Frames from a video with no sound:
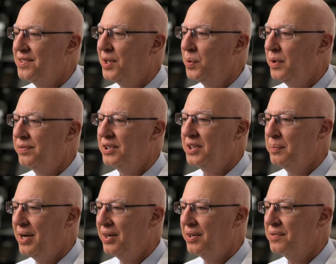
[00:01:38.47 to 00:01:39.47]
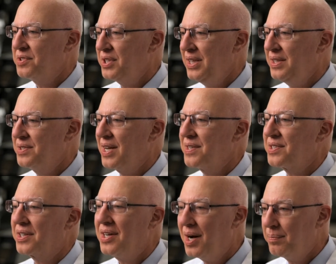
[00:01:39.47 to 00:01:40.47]
it's the equivalent amount of seeds as
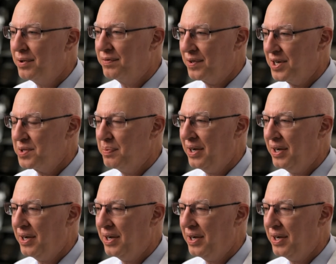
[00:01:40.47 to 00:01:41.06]
a cup of fresh